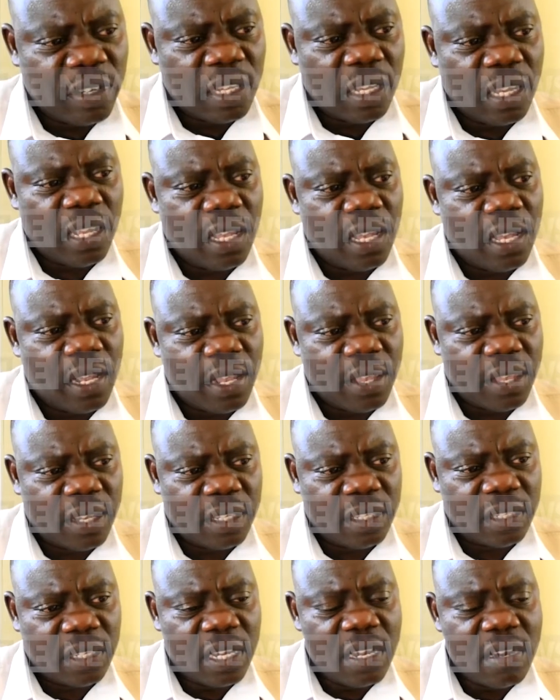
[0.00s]
Doctor
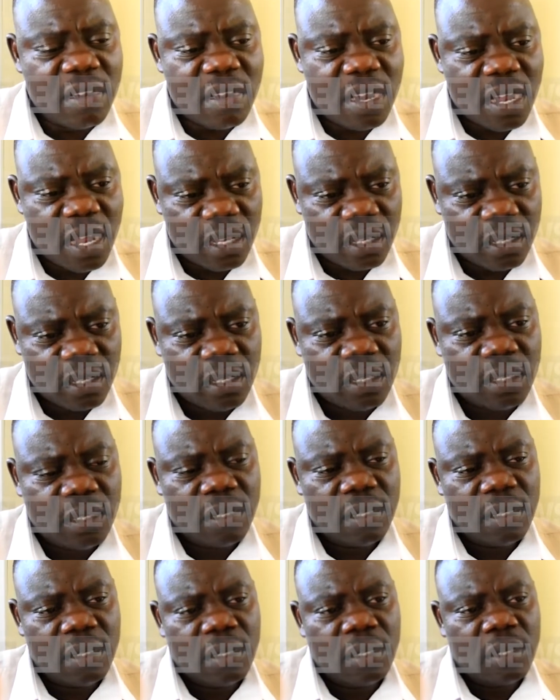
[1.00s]
Bosco
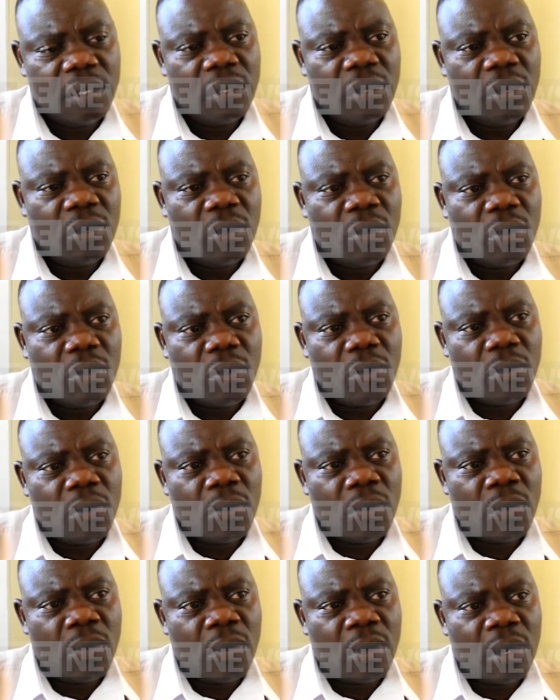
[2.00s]
Sendikadewa, the district health
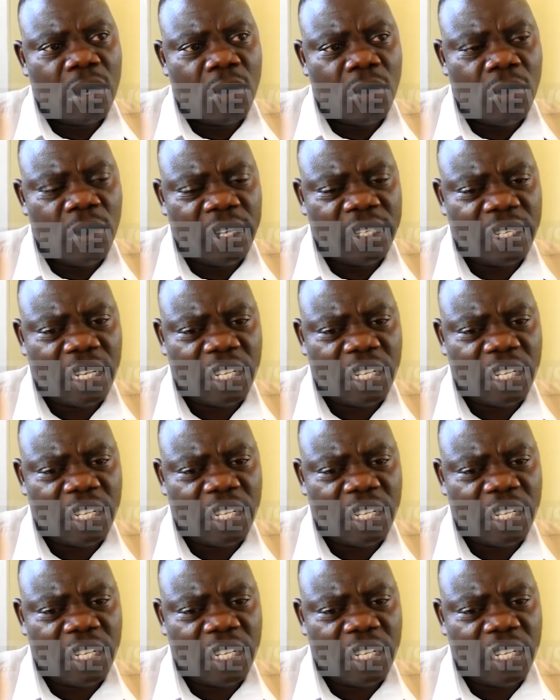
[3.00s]
officer, says